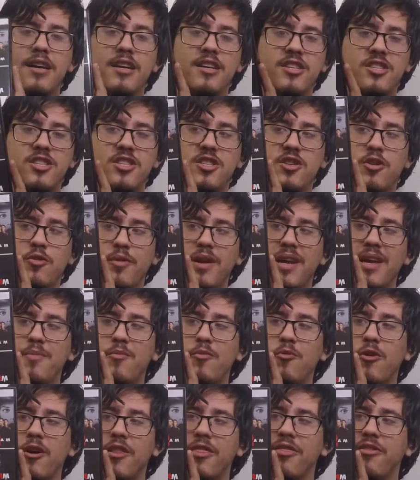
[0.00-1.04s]
Scream
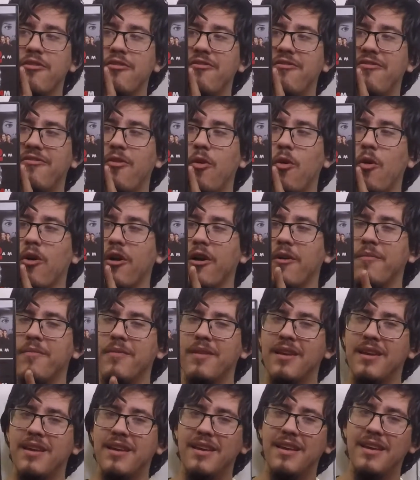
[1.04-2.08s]
1 through 4.
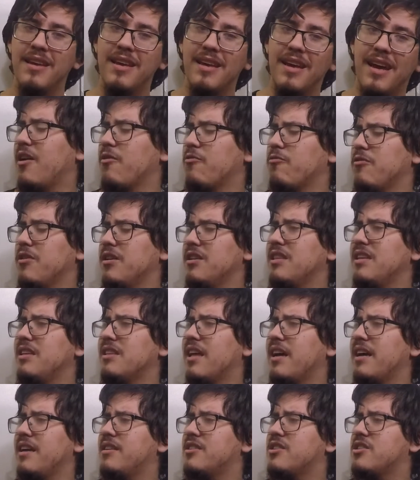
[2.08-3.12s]
I really
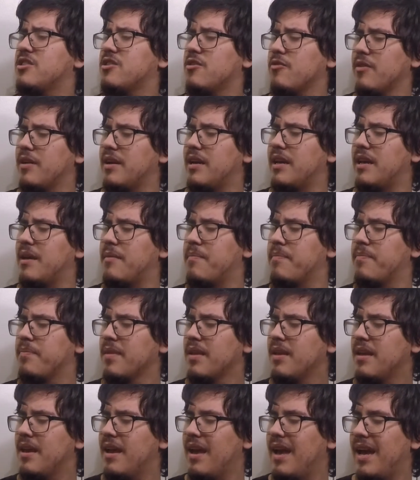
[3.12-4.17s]
like Scream.
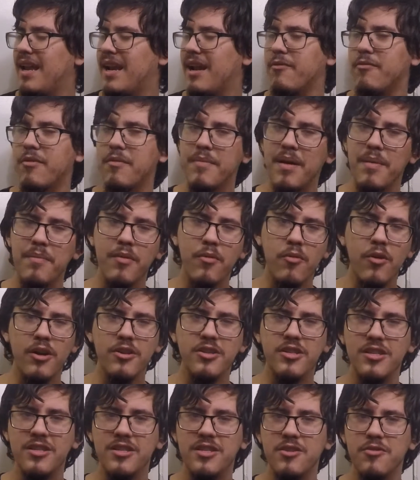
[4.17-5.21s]
And I remember
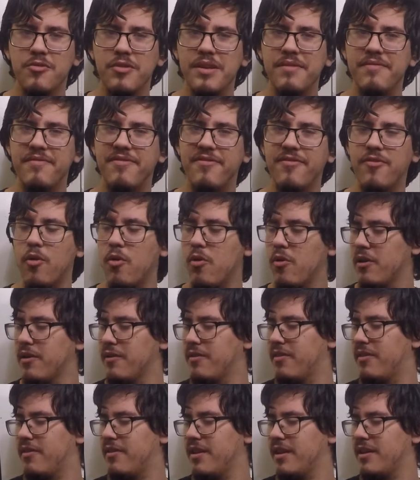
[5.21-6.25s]
watching Scream 4
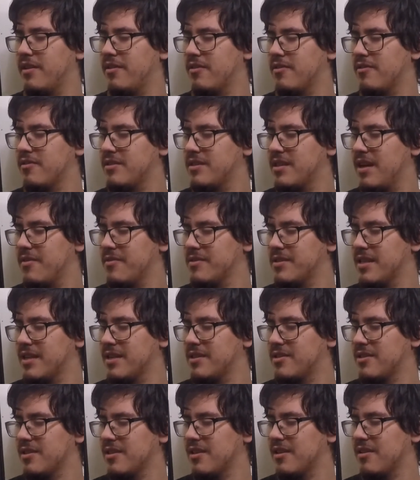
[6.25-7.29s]
in theaters. That was
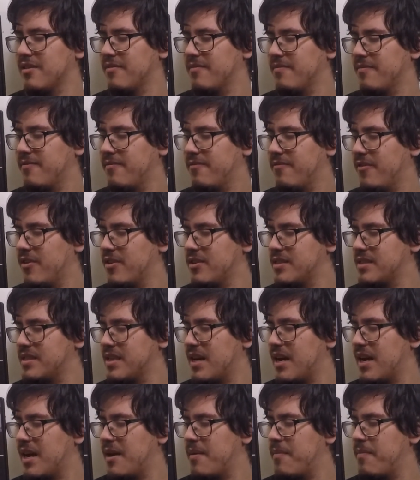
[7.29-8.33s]
actually a fun
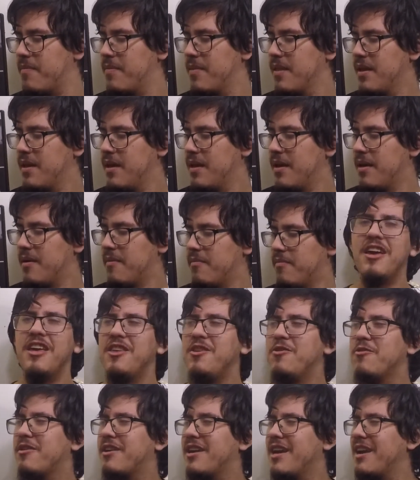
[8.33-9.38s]
time.
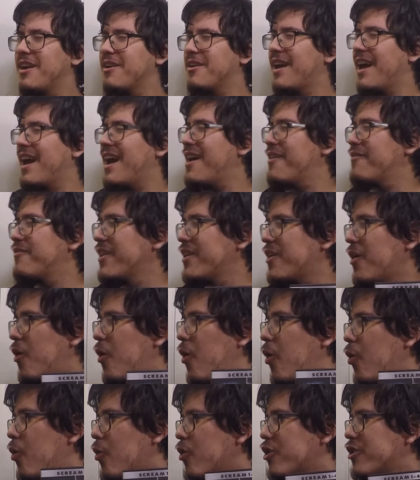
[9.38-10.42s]
You can't have, like, a
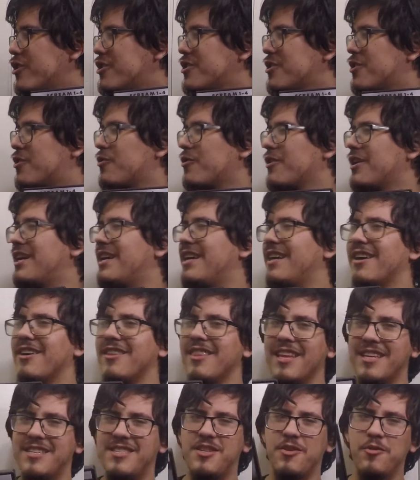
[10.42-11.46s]
horror degree
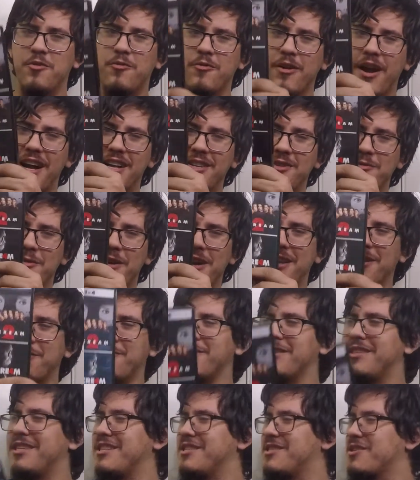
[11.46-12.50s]
unless you graduated
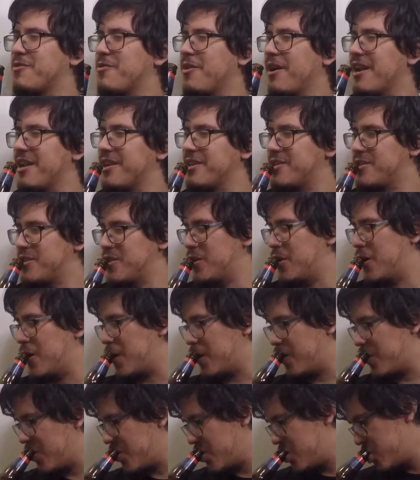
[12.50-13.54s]
with these credits, you
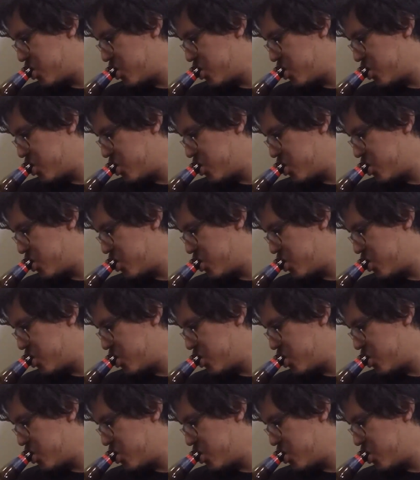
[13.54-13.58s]
know?